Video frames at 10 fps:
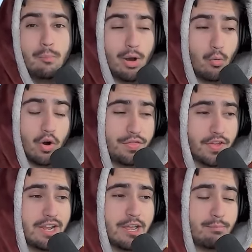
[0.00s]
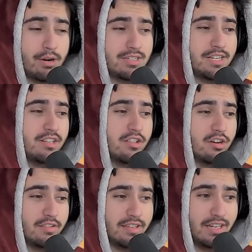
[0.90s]
But one thing in
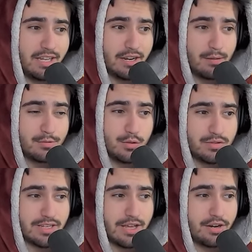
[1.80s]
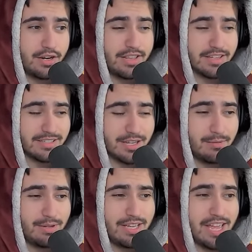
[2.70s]
particular leading up to Saturday that's going to
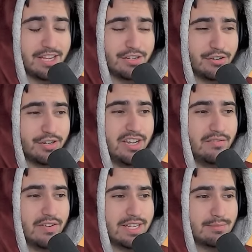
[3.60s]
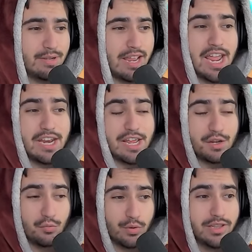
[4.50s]
be a good investment and a
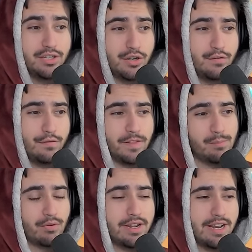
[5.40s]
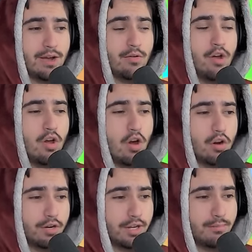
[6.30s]
really good flip right now
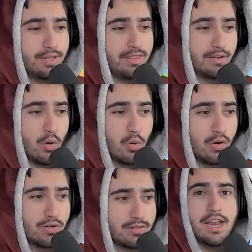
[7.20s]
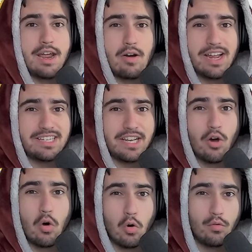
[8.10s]
are going to be the cores. Now, I did a
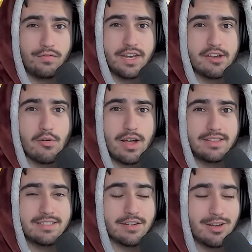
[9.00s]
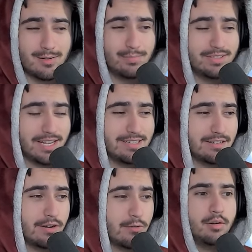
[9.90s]
whole video on this a couple days
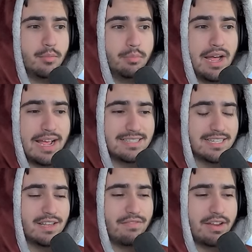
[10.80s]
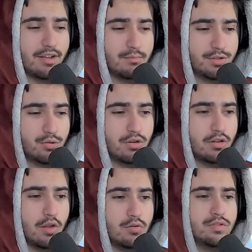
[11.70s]
ago, but as this event comes to a
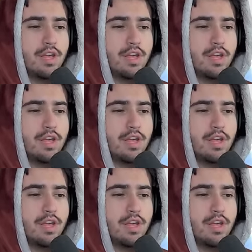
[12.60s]
close,